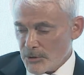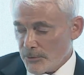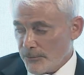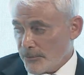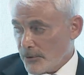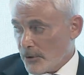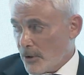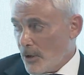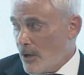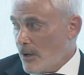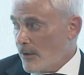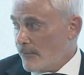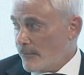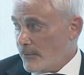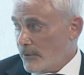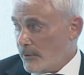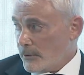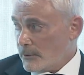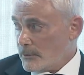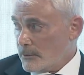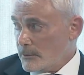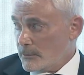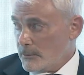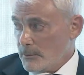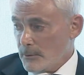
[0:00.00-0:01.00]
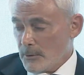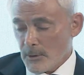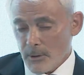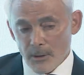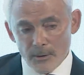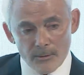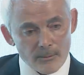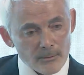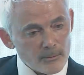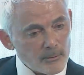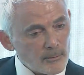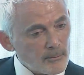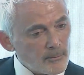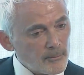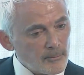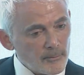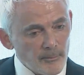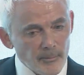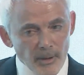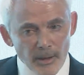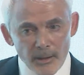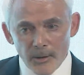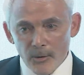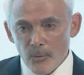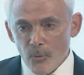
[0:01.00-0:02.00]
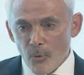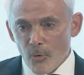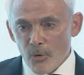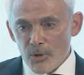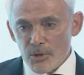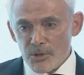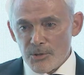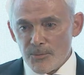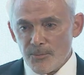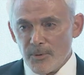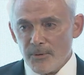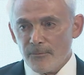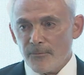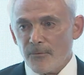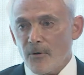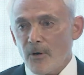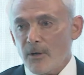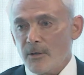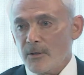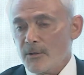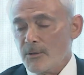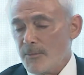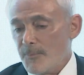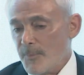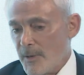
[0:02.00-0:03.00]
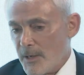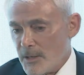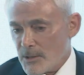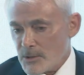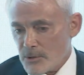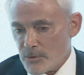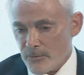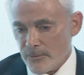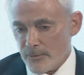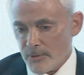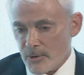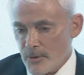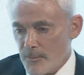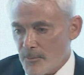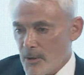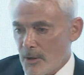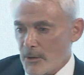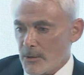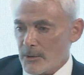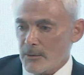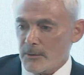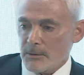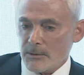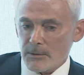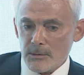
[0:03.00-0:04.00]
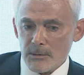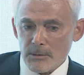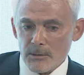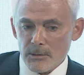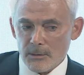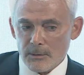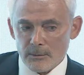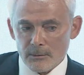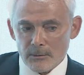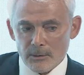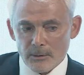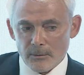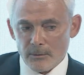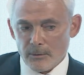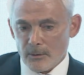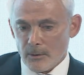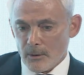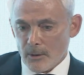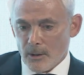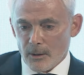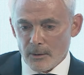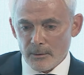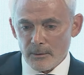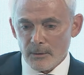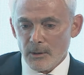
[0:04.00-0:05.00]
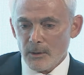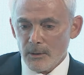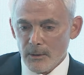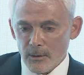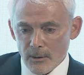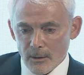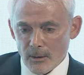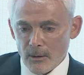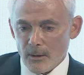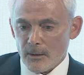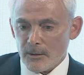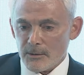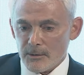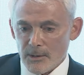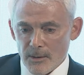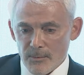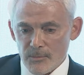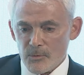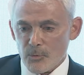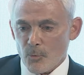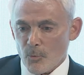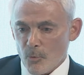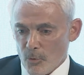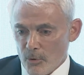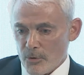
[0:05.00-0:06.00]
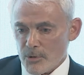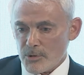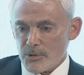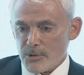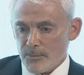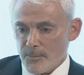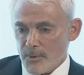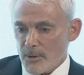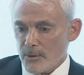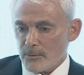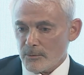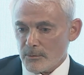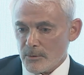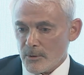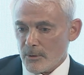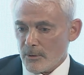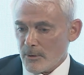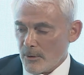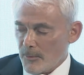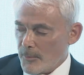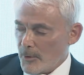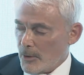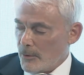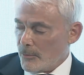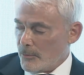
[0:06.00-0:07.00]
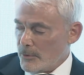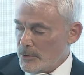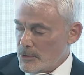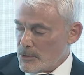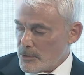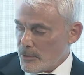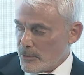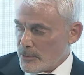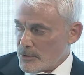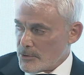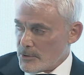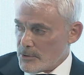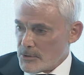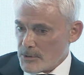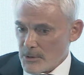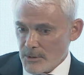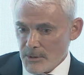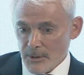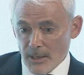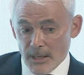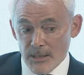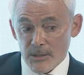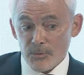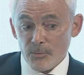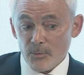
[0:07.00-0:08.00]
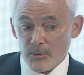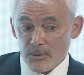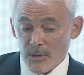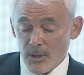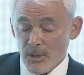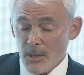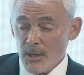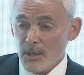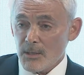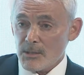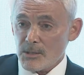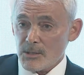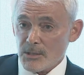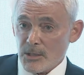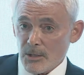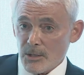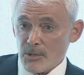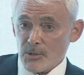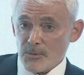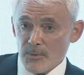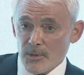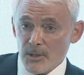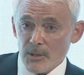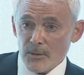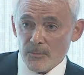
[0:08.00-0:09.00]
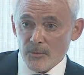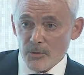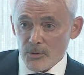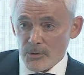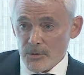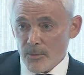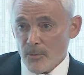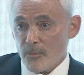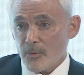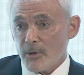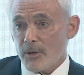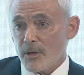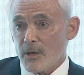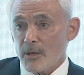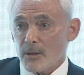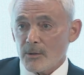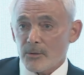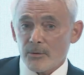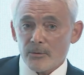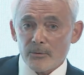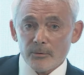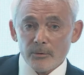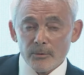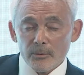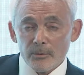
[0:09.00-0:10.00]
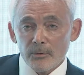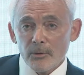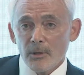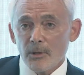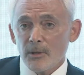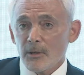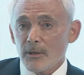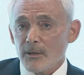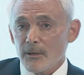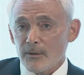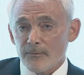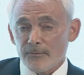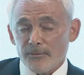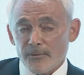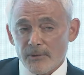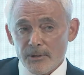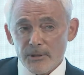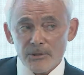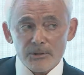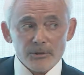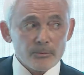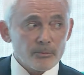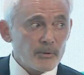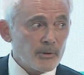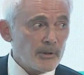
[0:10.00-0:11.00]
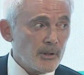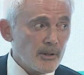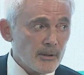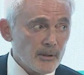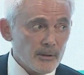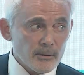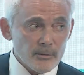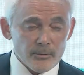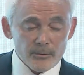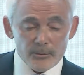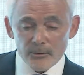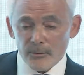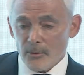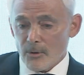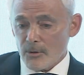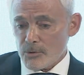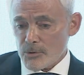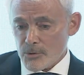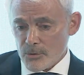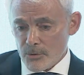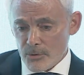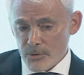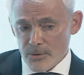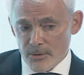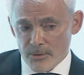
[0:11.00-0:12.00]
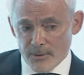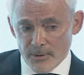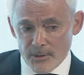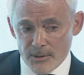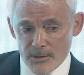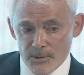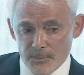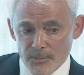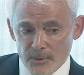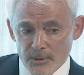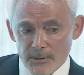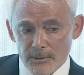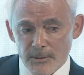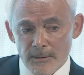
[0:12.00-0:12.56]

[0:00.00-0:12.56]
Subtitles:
for conflict. And many wars have been fought in the past over commodities, and a lot of times wars are about resources, and that's what scares me the most. When we can get through inflation, we can get through all sorts of things, but